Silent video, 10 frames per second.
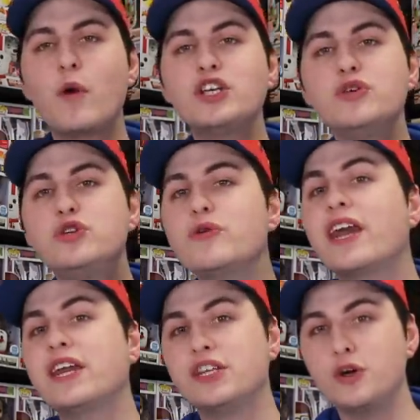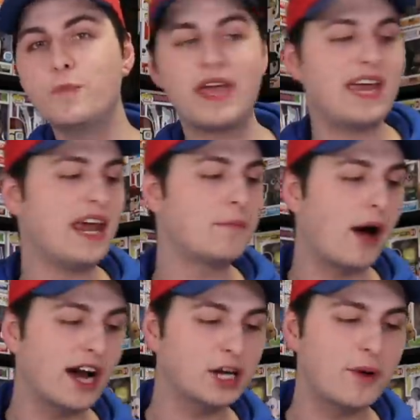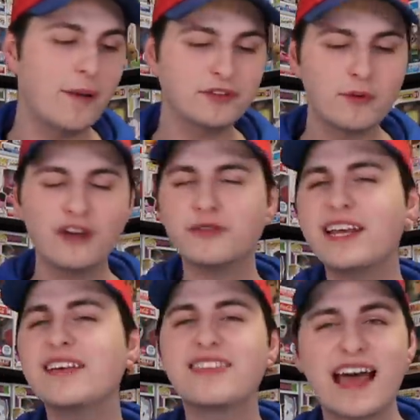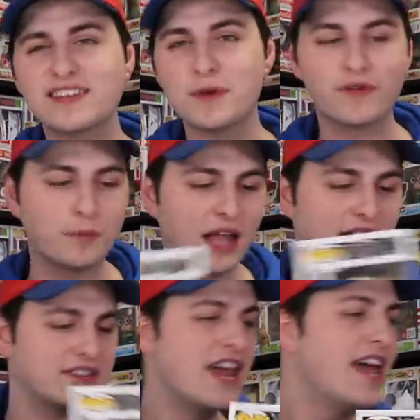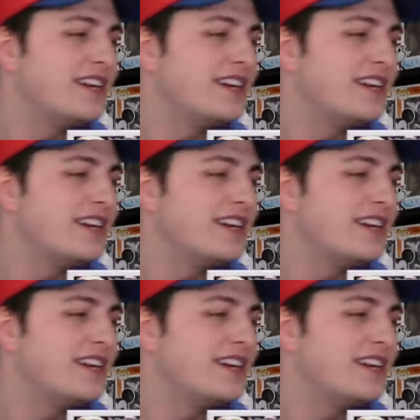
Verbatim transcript: one you do get a new pin and pocket pop as well, so I guess that's a bit of a plus.